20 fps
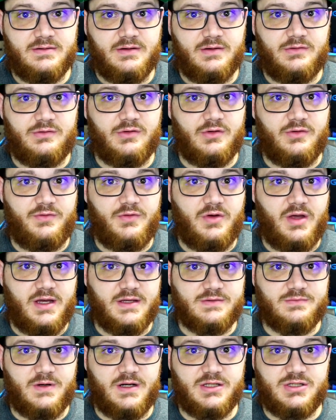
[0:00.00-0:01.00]
So if you
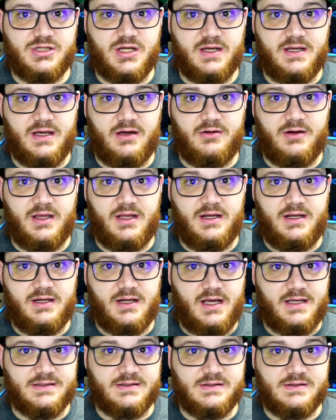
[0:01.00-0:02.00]
guys want to check out any
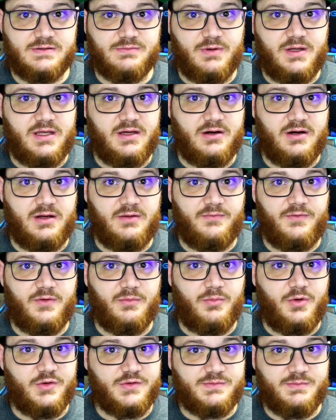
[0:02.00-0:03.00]
nozzles, we carry them
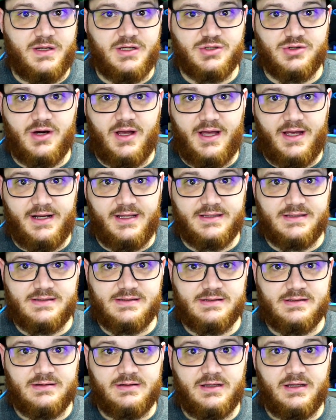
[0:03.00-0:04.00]
for most major hot
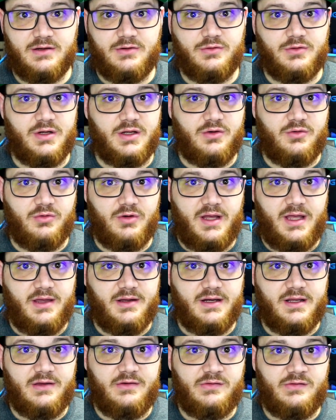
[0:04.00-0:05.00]
ends, including
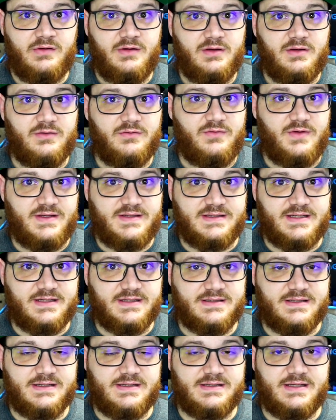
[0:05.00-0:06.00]
Crealities,
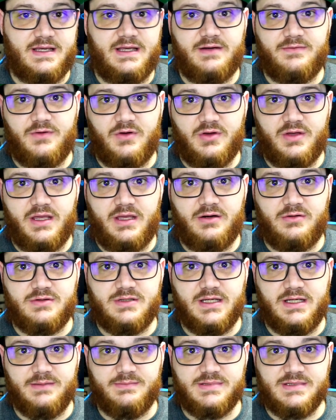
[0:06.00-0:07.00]
V6s, and Volcano
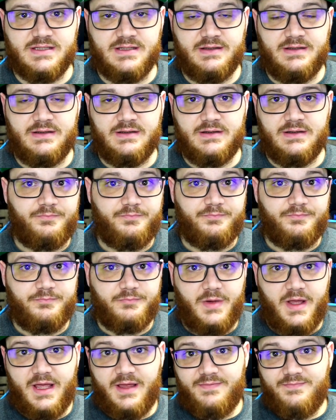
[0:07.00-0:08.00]
types.
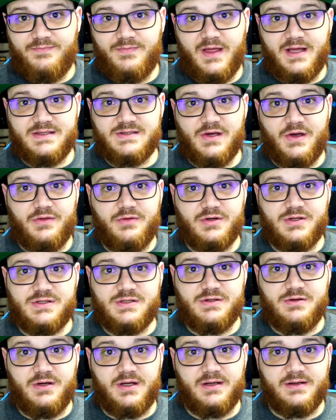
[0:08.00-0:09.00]
And that's all there
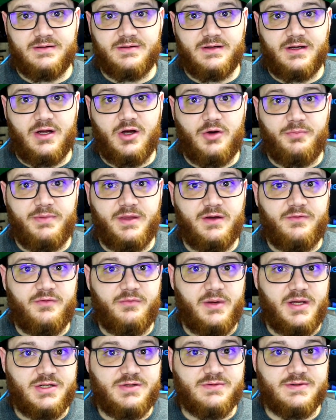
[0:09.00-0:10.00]
is to it. I hope the
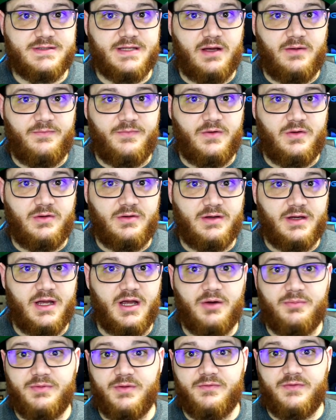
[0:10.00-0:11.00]
information was helpful.
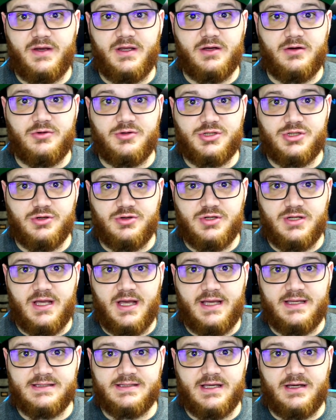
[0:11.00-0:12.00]
I hope the video showed you
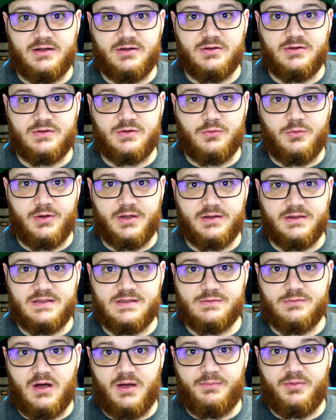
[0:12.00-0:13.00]
guys how to
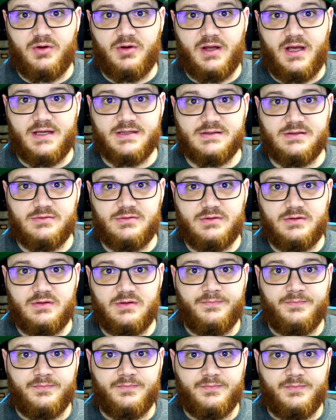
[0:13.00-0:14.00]
quickly swap your nozzle
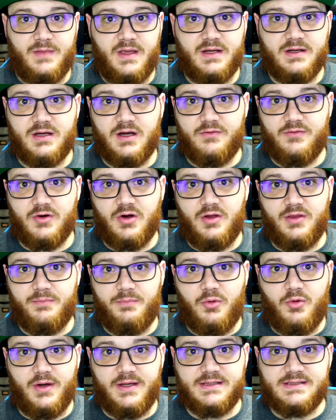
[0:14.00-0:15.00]
and covered all the
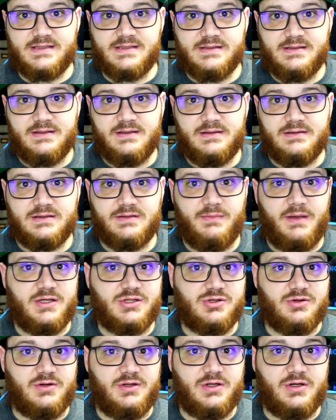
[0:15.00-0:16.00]
points to
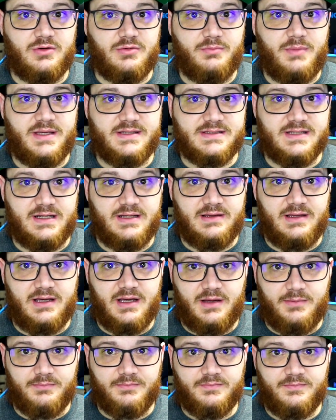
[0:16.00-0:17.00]
make sure you don't mess anything
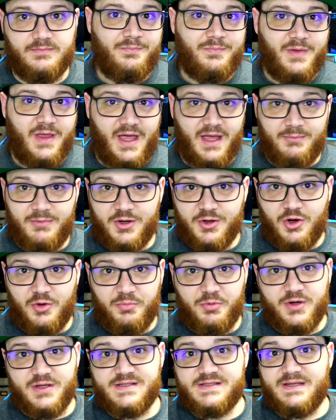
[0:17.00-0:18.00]
up. I'm gonna go
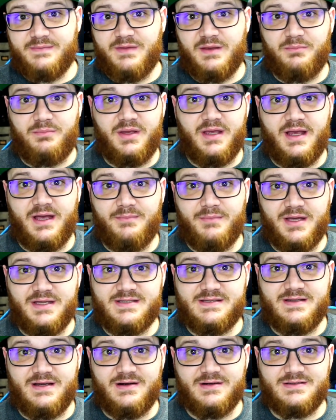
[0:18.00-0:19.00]
print something big on my
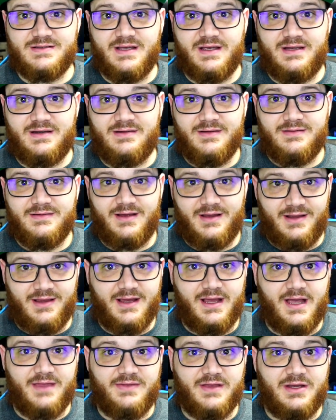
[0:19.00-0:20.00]
CR10 now that
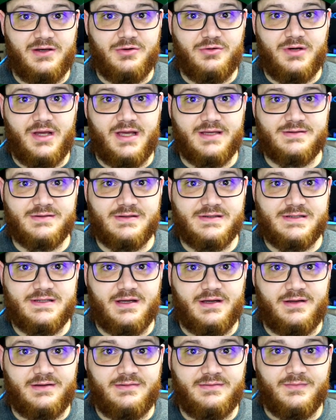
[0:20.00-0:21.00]
I got that new nozzle
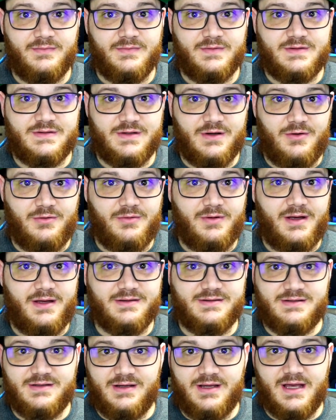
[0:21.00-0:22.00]
installed. So
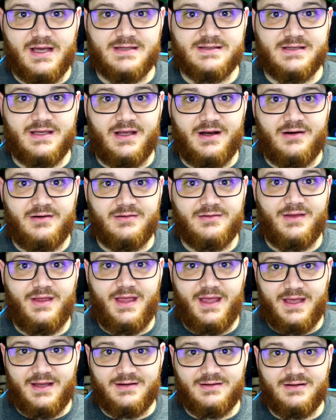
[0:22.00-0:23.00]
I'll see you guys later,
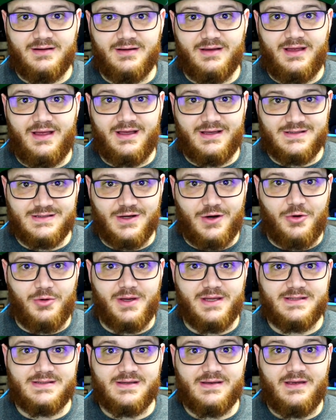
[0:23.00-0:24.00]
and as
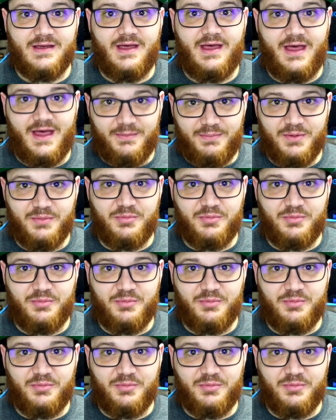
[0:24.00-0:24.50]
always, happy